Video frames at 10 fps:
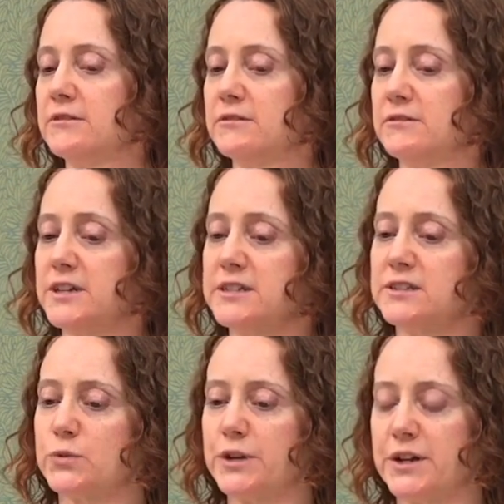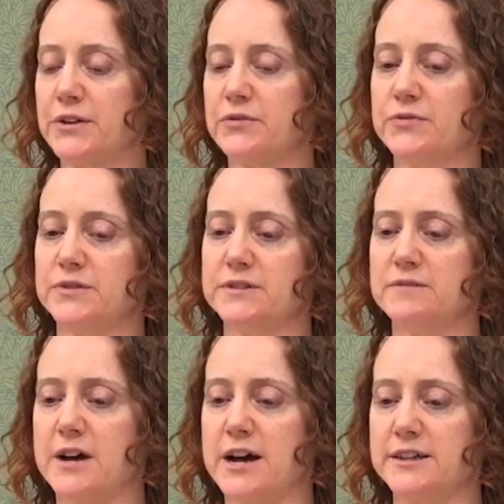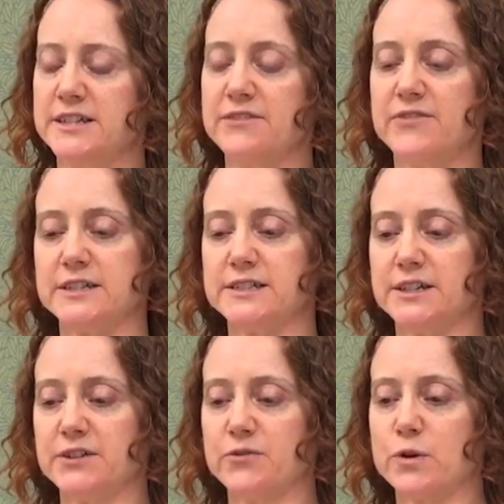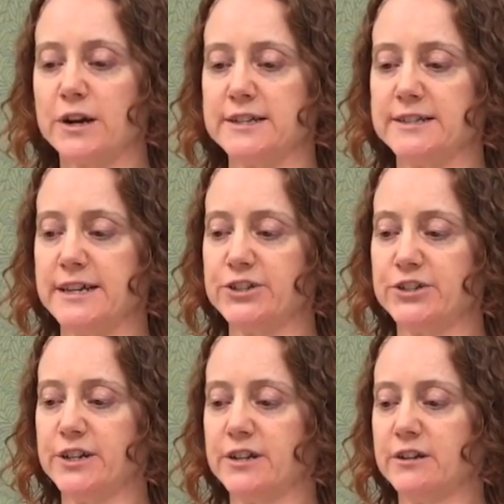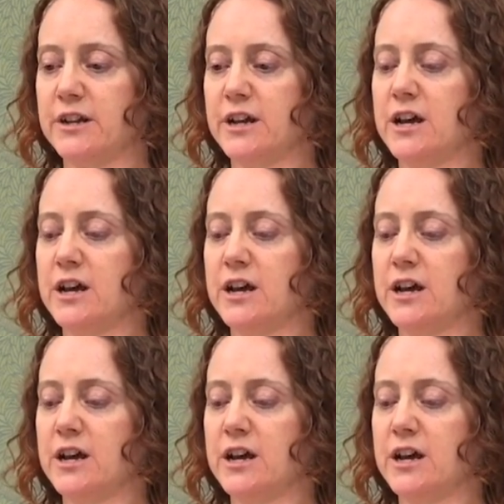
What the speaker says: this sort of defensive organization